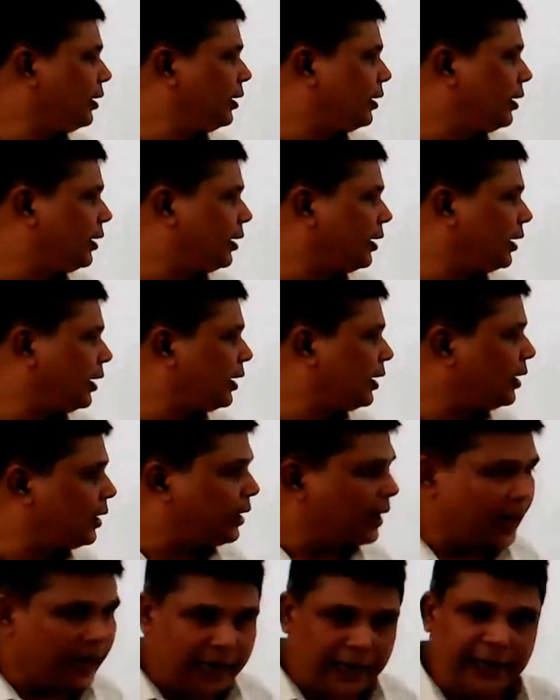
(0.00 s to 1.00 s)
And
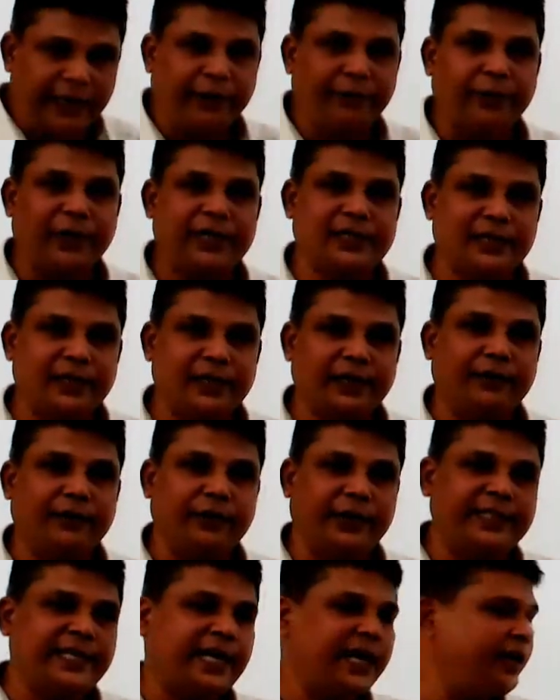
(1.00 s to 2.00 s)
it was now
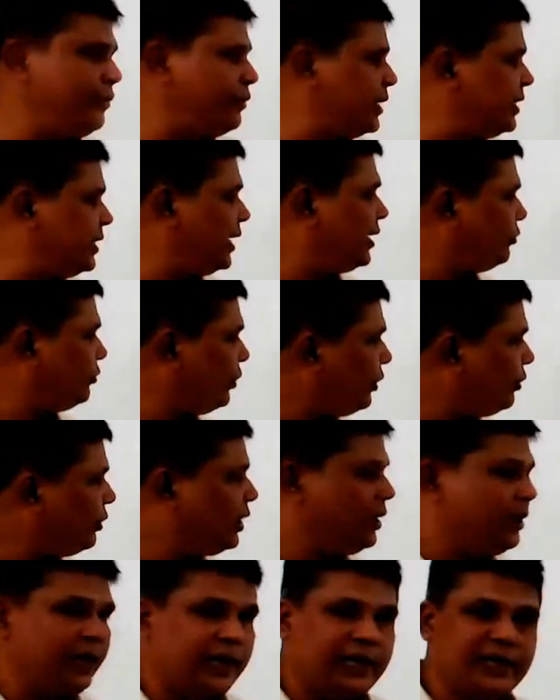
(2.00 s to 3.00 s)
design was that we will
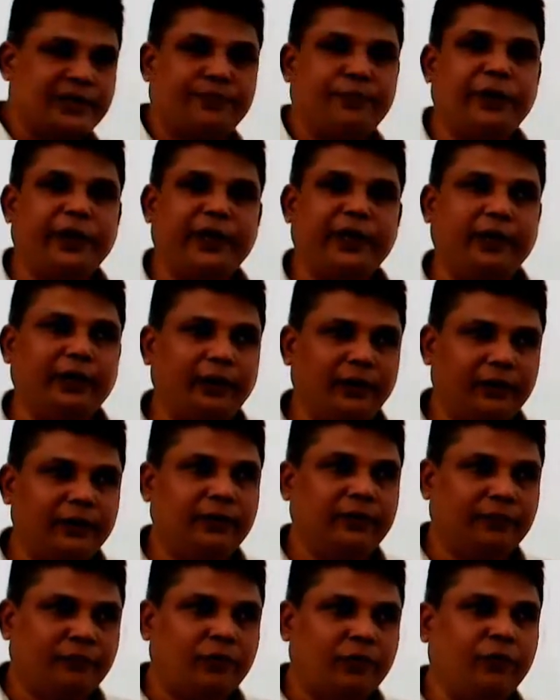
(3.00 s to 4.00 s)
respond in the
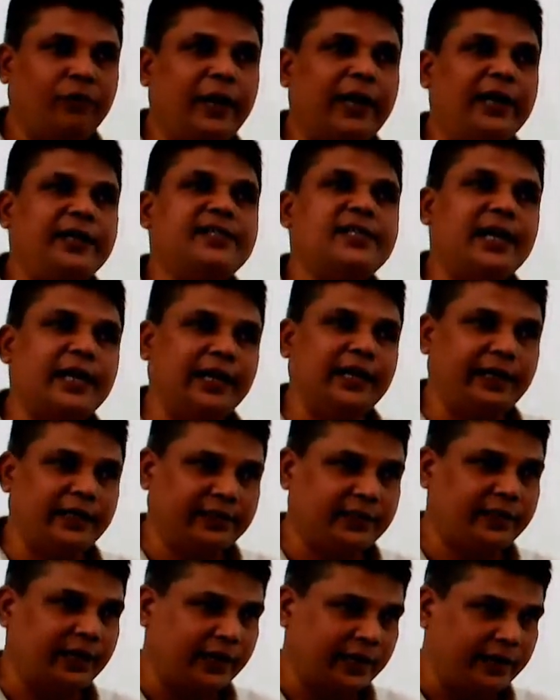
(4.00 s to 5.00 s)
food and
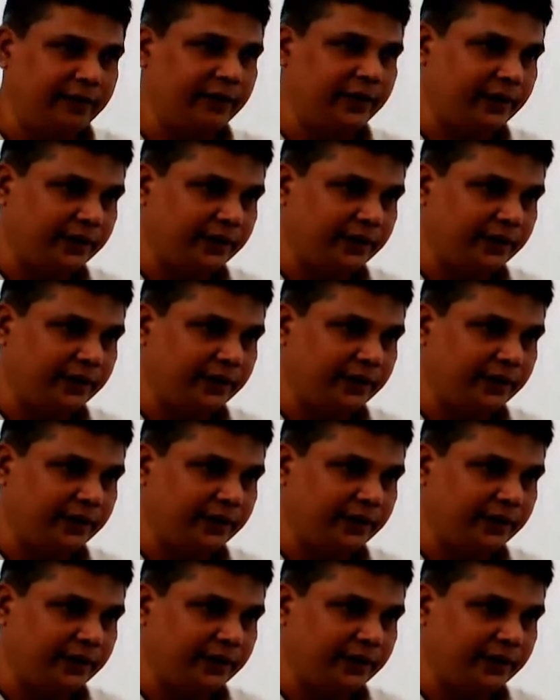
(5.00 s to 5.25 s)
sanitation activity.